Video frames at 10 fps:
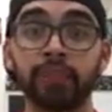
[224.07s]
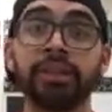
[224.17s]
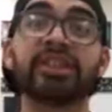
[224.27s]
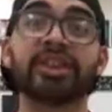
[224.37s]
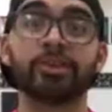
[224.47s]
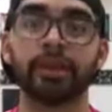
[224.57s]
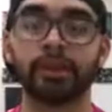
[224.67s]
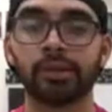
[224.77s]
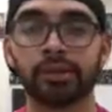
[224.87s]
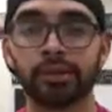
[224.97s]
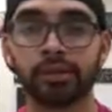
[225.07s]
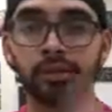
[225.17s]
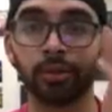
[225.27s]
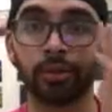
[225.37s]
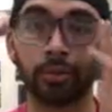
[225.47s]
it means hungry.
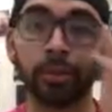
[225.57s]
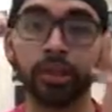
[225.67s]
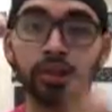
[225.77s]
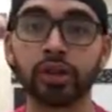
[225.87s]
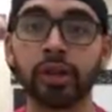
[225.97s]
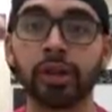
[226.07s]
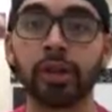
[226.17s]
So wish.